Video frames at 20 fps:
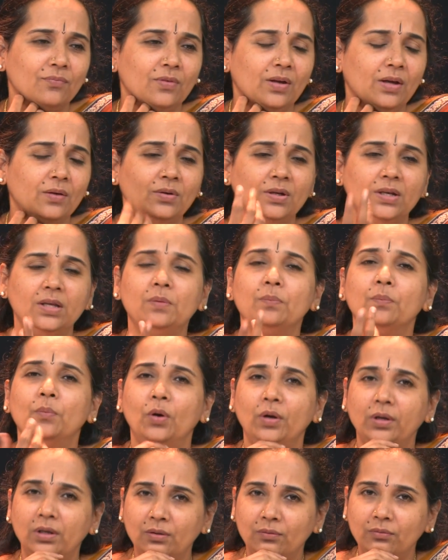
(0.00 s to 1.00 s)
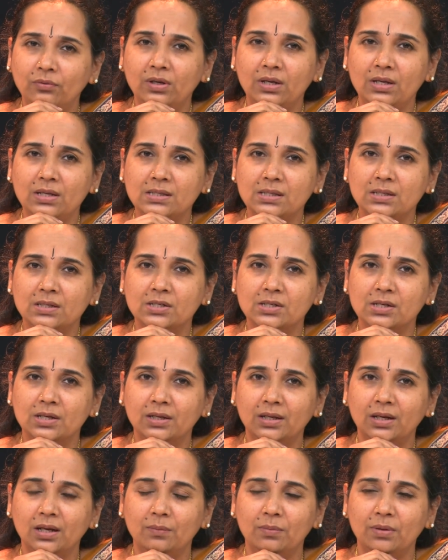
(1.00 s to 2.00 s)
a very important phrase in
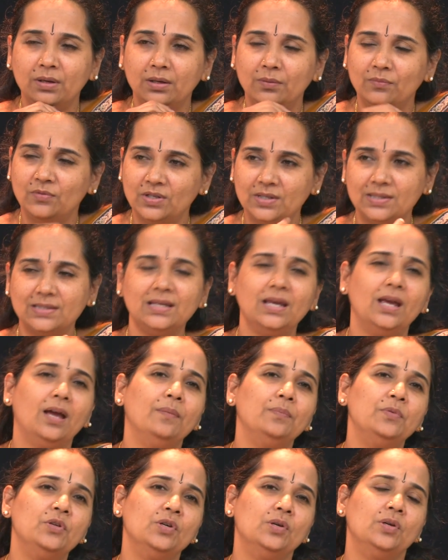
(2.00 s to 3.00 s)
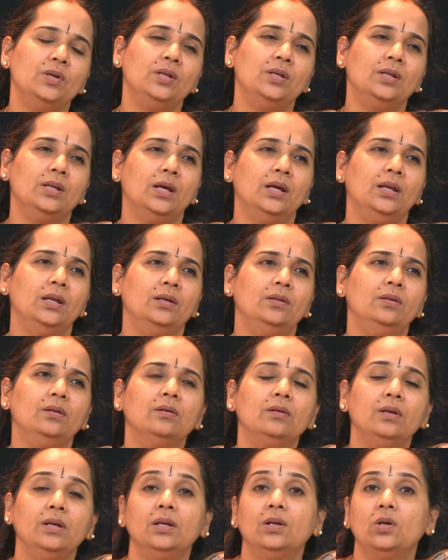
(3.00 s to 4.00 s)
Shankarabharanam which is captured in another
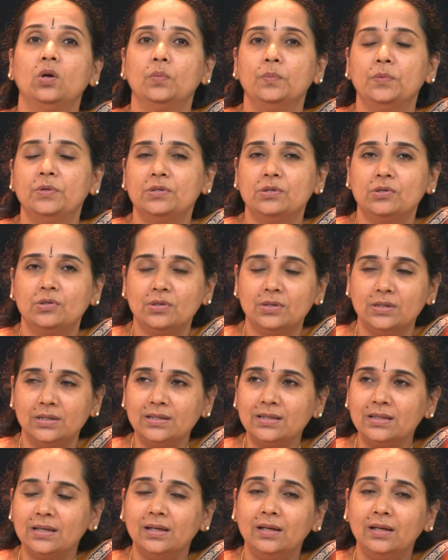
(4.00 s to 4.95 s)
great composition is